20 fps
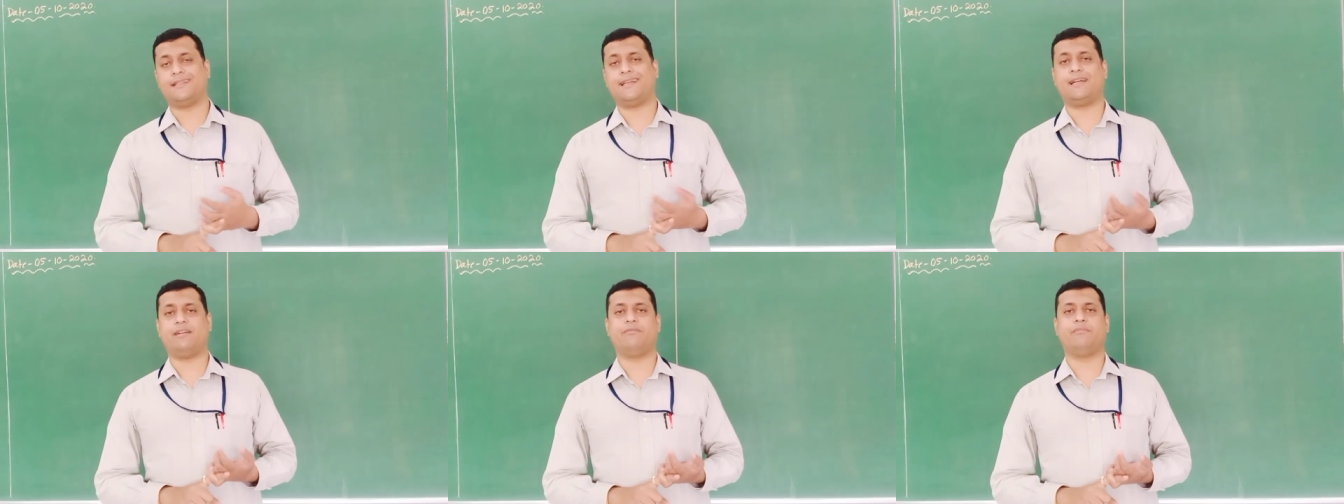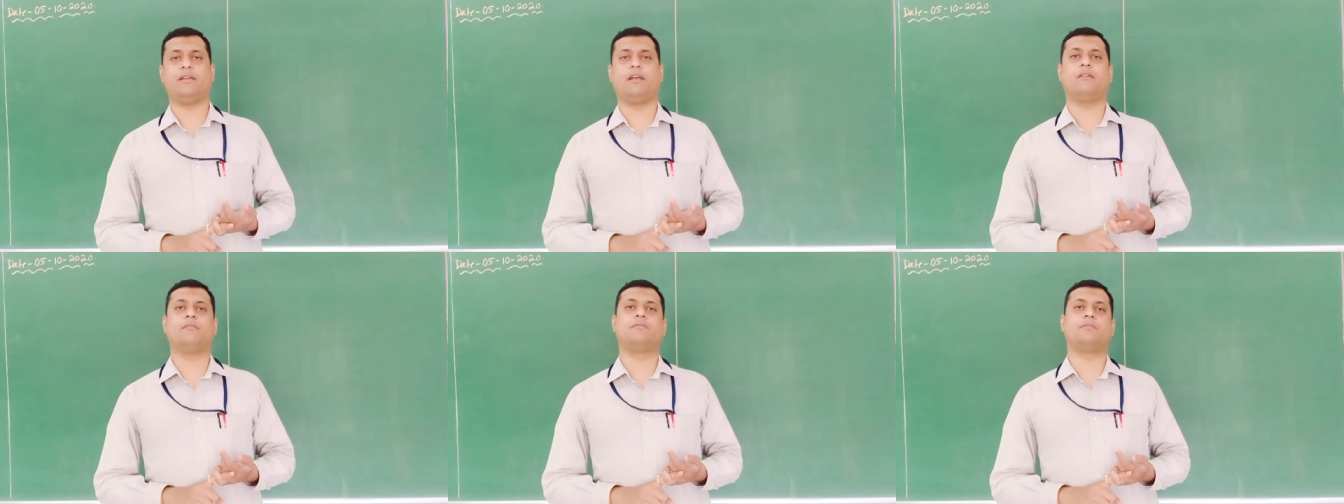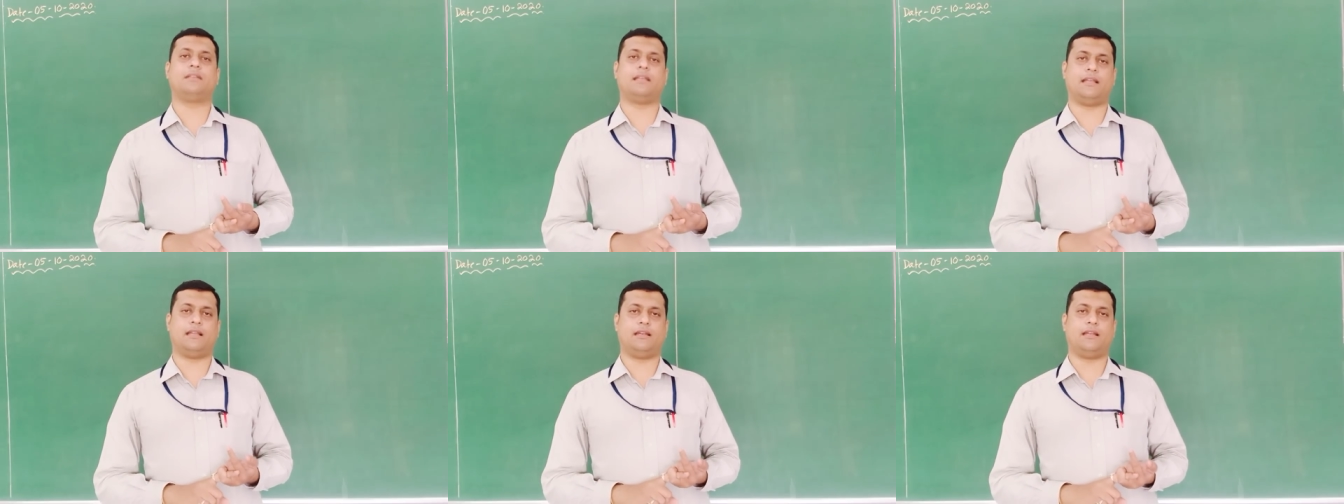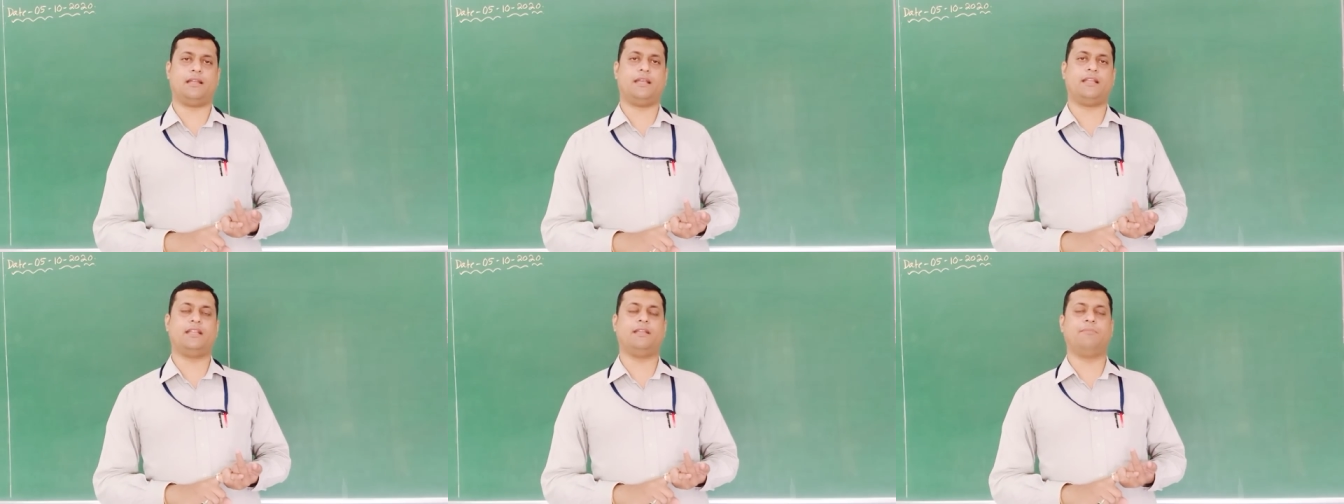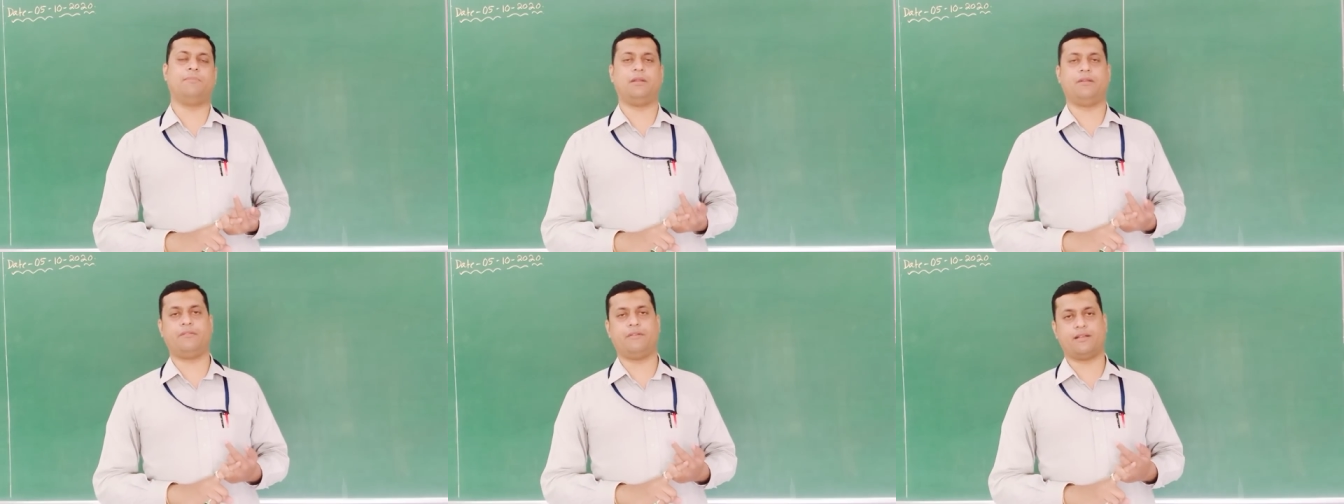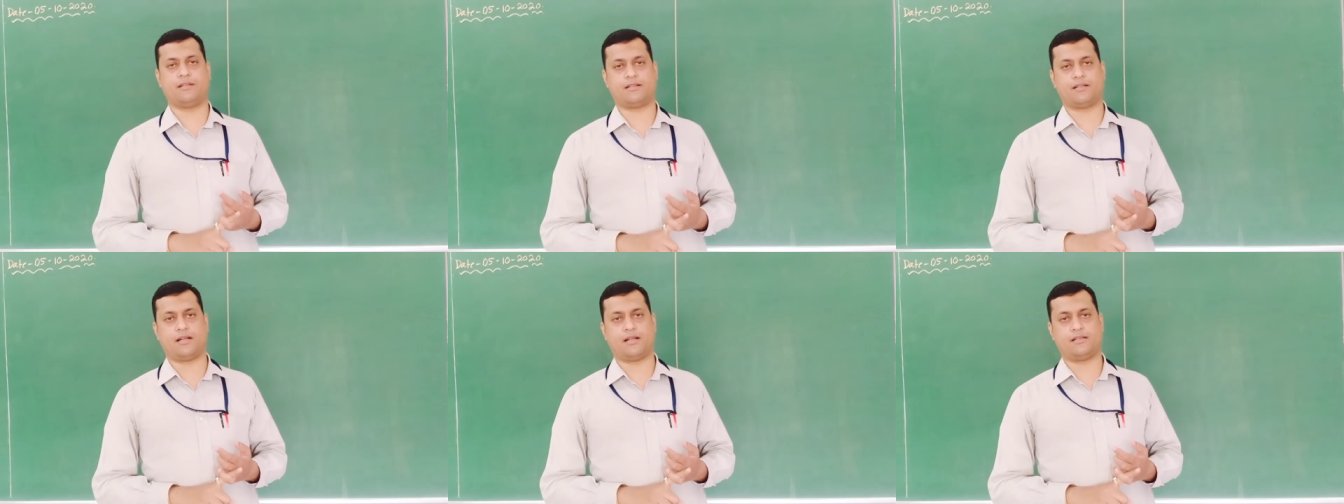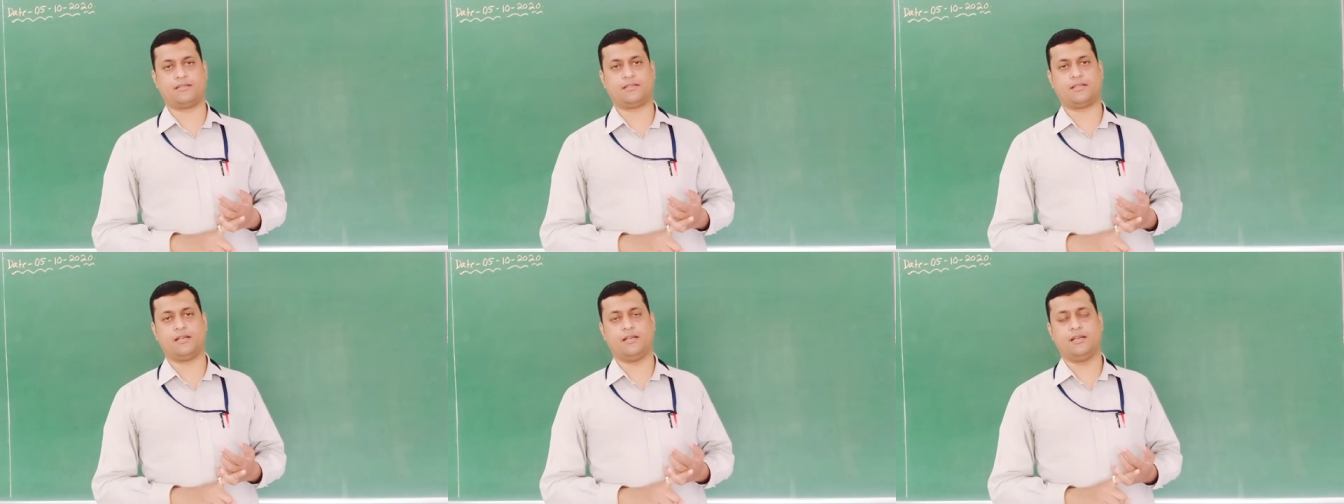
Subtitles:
that we have seen in the previous class.